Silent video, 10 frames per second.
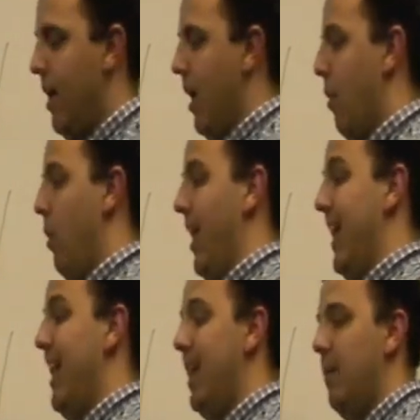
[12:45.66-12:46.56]
I want to
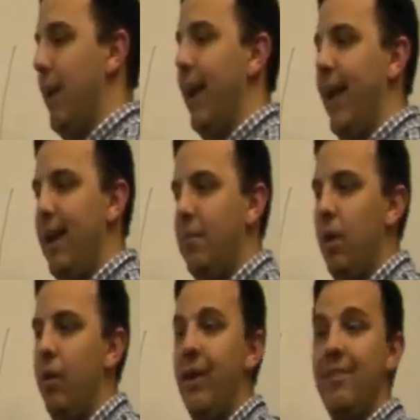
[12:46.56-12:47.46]
hit him and let him
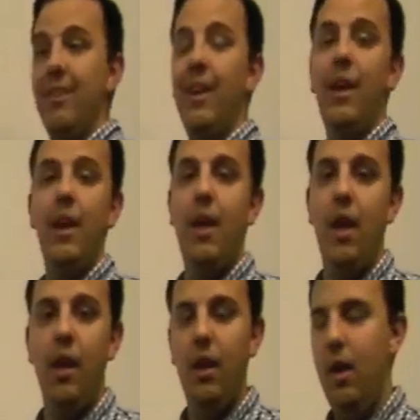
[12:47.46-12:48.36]
know that he's going to get
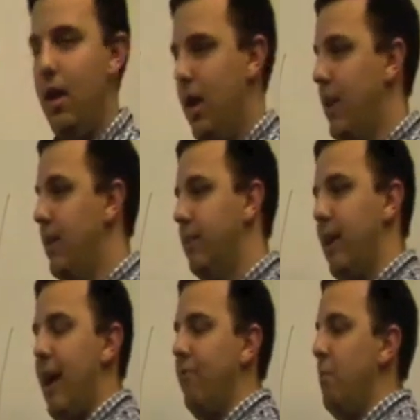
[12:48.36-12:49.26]
hit. It doesn't
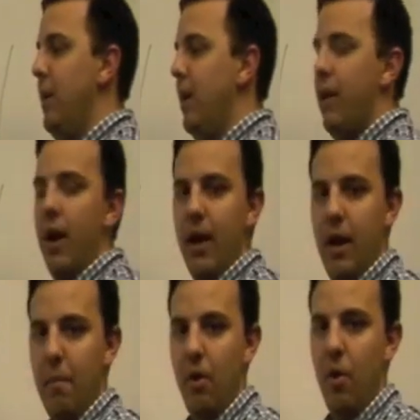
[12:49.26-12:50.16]
have to be a
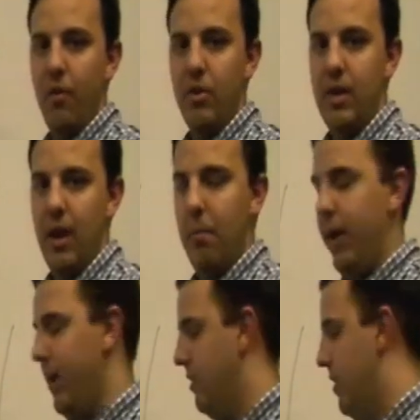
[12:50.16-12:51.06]
knockout blow every time,
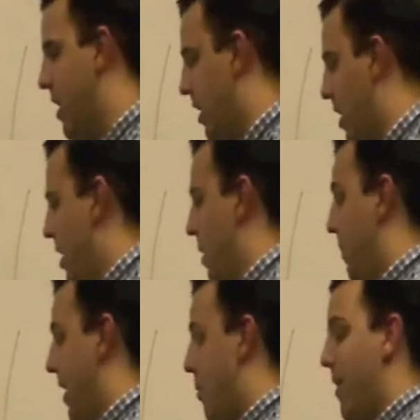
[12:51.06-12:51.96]
like I said,
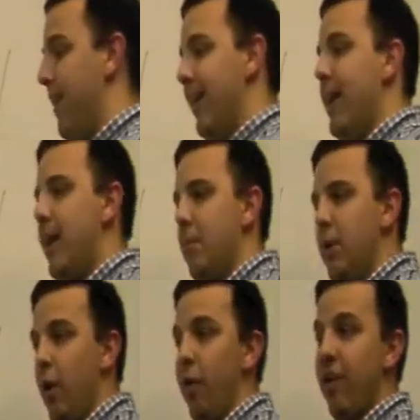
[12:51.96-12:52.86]
but I want to let him
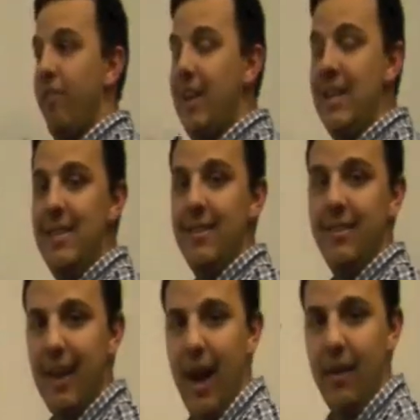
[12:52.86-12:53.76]
know that if he
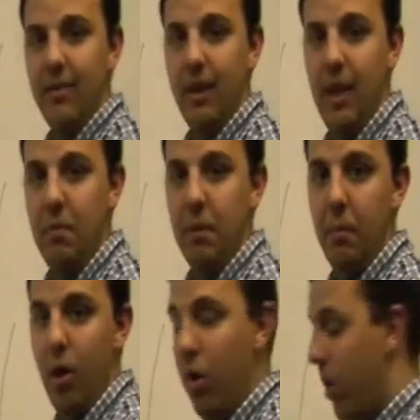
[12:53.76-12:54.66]
decides to keep the
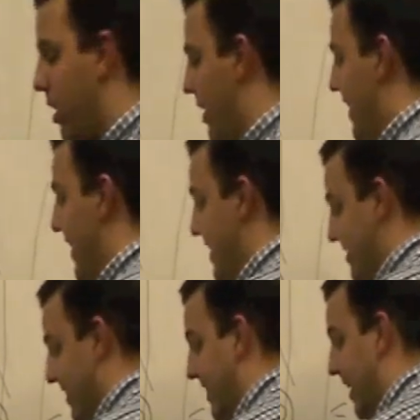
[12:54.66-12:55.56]
ball,
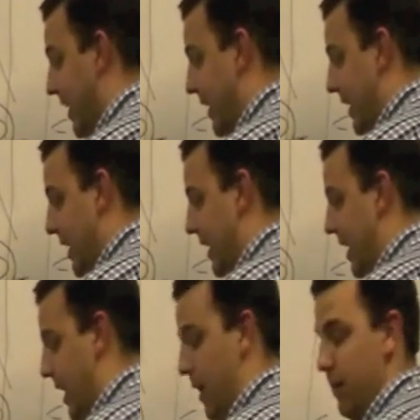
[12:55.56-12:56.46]
he's going to get
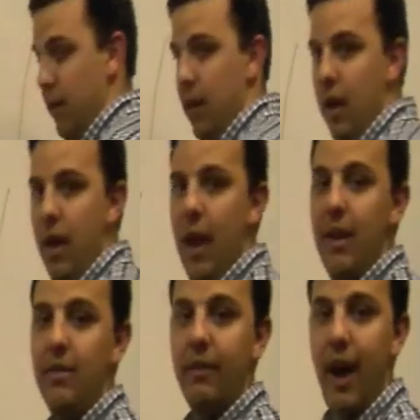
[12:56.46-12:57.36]
hit. And
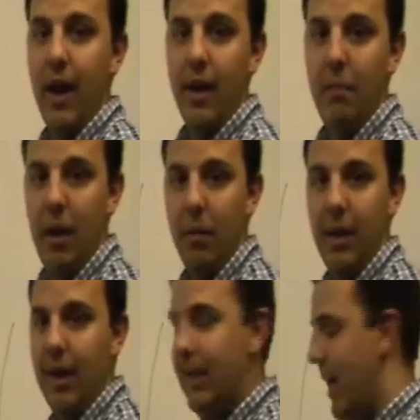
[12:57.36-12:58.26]
he's not going to be able
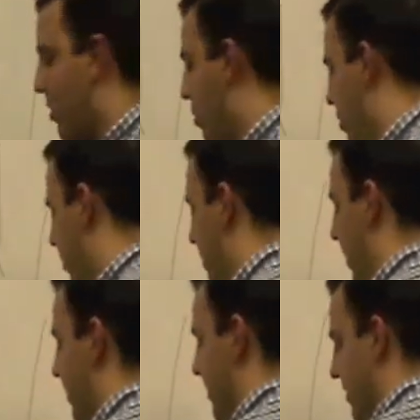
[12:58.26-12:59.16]
to get that corner
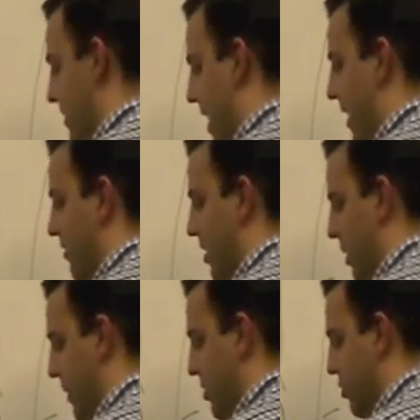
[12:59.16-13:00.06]
because this guy is coming